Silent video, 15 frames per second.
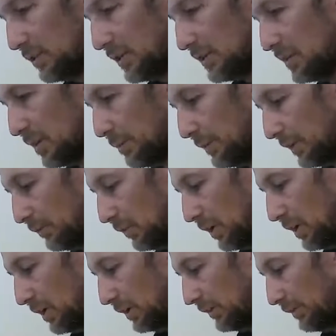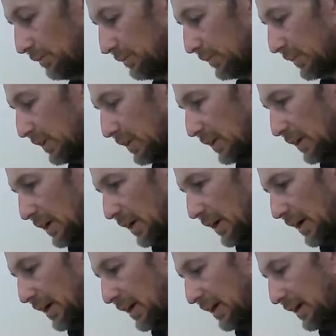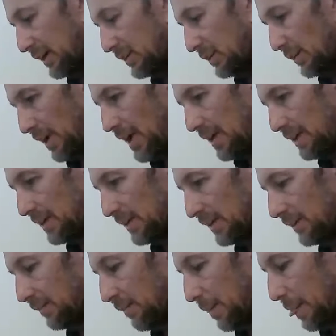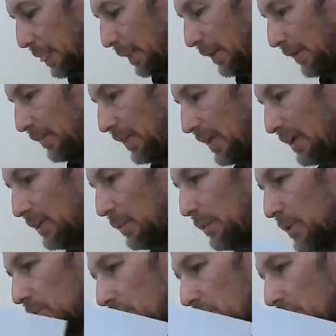you did something wrong and you edit it, then you would